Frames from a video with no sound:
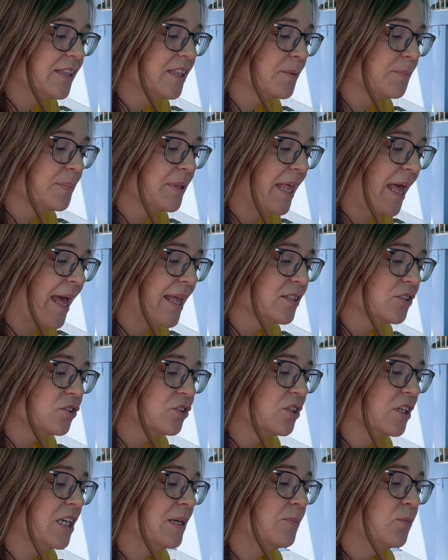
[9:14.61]
The plants
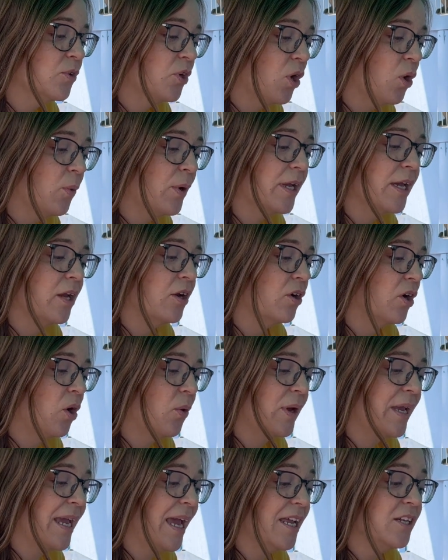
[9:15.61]
keep growing and
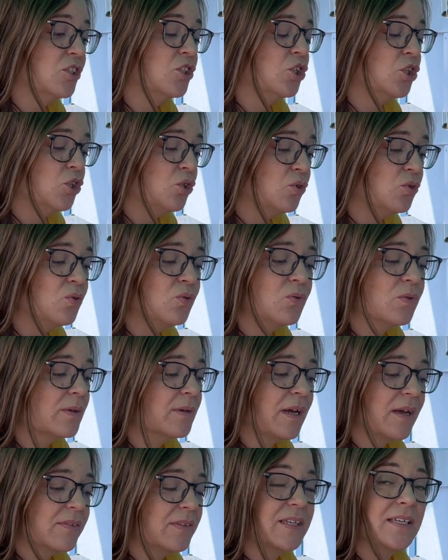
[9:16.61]
growing, and 2
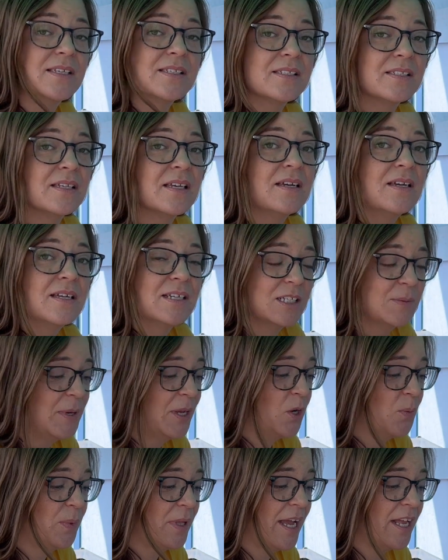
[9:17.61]
of these
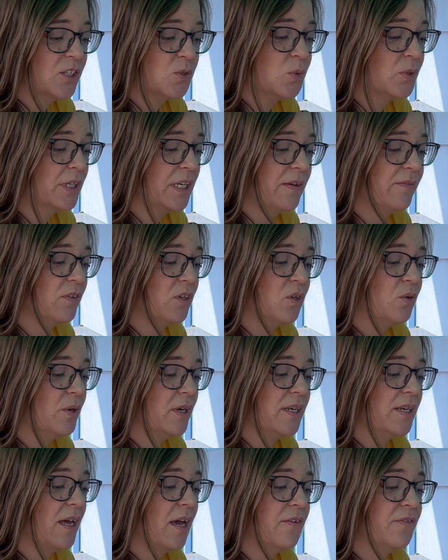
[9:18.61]
tomato plants will give you
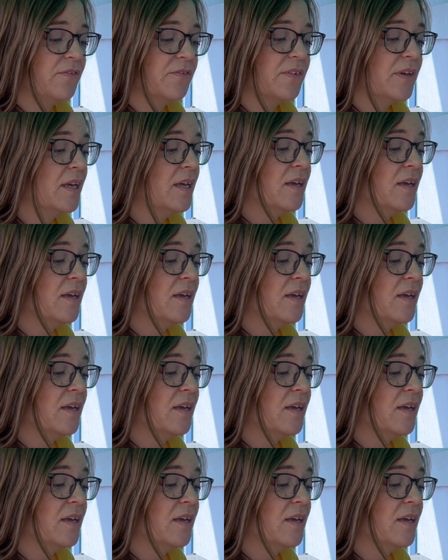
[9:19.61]
enough